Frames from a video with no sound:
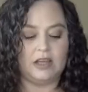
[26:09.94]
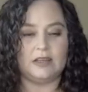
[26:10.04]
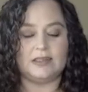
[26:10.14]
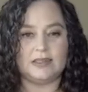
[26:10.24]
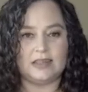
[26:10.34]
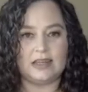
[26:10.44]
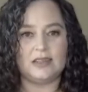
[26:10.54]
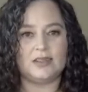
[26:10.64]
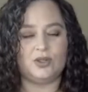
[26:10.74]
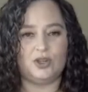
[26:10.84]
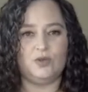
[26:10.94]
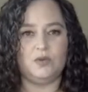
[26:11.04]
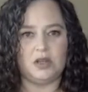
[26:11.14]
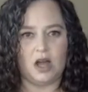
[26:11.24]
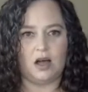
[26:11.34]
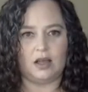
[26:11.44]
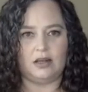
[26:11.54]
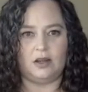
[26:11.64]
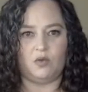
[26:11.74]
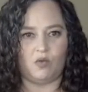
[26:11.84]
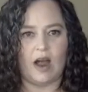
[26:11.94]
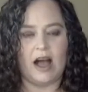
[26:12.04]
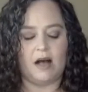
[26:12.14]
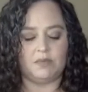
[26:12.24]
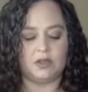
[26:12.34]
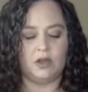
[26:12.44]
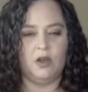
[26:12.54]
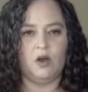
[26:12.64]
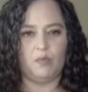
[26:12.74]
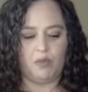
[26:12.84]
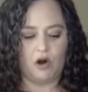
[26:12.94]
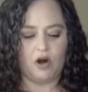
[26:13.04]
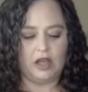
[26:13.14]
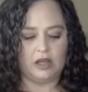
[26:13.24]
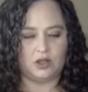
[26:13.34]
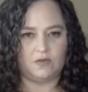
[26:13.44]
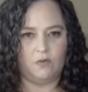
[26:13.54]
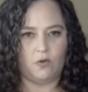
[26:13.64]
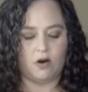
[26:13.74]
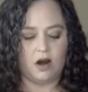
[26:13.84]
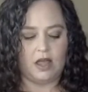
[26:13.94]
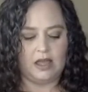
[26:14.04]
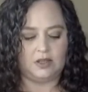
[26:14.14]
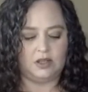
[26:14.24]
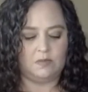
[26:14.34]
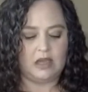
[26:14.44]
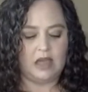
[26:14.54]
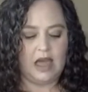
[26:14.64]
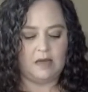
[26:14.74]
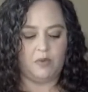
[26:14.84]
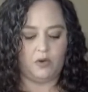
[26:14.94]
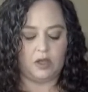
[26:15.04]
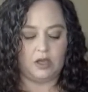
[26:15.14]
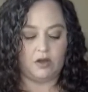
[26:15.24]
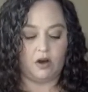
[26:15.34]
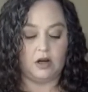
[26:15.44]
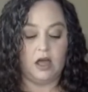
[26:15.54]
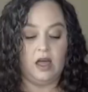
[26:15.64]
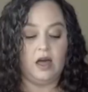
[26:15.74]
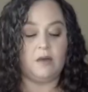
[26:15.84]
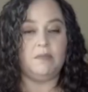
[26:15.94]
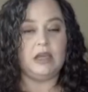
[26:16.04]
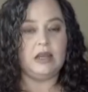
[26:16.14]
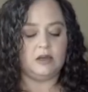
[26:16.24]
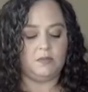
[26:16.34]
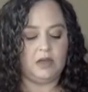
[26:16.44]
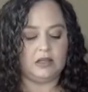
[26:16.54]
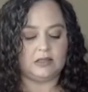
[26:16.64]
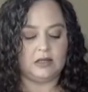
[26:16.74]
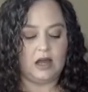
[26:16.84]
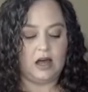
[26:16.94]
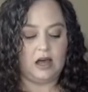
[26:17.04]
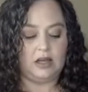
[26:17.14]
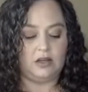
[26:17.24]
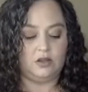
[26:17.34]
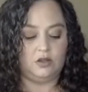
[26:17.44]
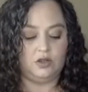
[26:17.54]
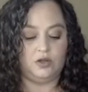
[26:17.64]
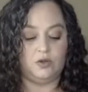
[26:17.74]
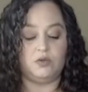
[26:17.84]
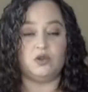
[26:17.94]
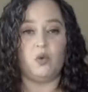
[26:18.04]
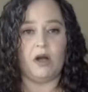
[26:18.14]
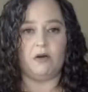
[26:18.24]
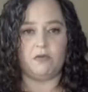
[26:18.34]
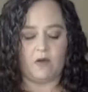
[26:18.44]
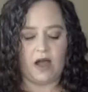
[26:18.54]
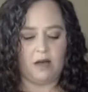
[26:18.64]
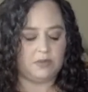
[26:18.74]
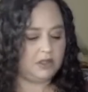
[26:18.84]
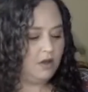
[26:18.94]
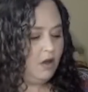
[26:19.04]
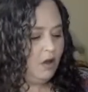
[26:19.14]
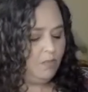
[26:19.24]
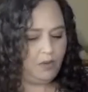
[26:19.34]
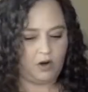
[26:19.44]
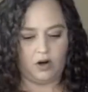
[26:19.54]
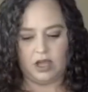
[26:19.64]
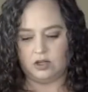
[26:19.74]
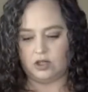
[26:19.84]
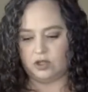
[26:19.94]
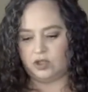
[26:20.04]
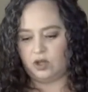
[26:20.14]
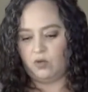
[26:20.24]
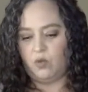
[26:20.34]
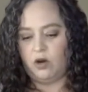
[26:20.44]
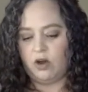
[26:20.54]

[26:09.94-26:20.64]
is 6 to 9 wraps per inch for it to be a bulky yarn. A medium is 9 to 12 wraps per inch. So we're